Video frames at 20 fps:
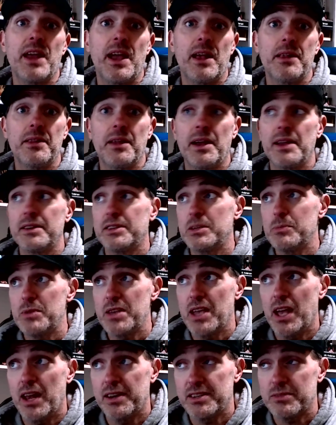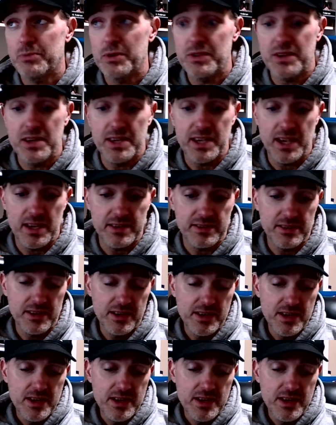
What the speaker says: ally, to be honest with you guys.